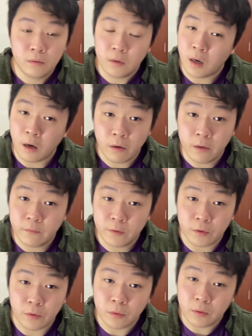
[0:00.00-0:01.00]
However
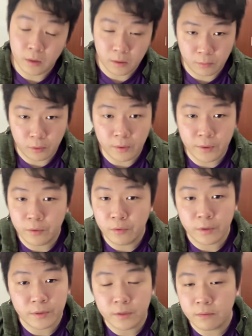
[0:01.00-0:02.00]
though, I'm quite
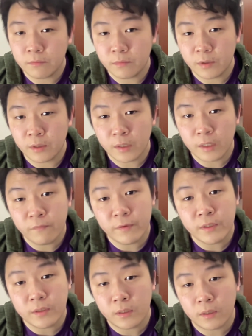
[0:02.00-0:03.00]
curious, if
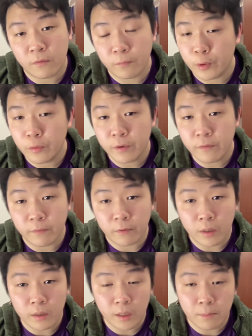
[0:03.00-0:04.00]
instead of viewing
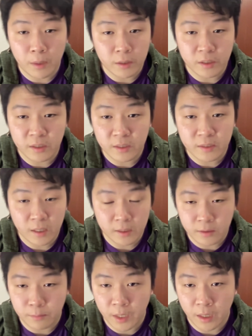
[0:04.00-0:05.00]
Varane and Martinez as
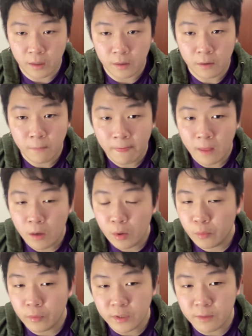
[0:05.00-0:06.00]
a pair,
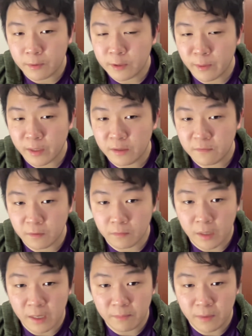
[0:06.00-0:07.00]
what's the perspective of
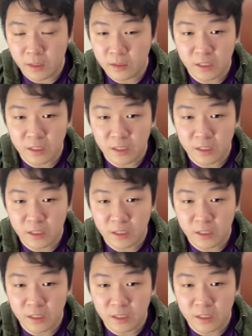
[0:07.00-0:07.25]
them as an